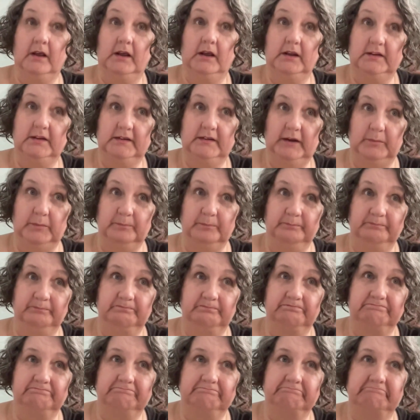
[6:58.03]
So
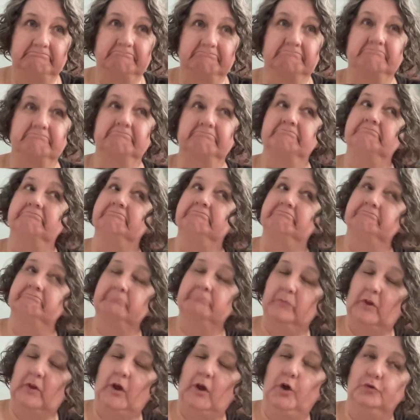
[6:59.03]

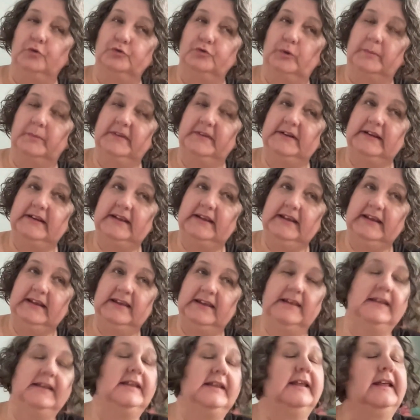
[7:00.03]
I'll drop the link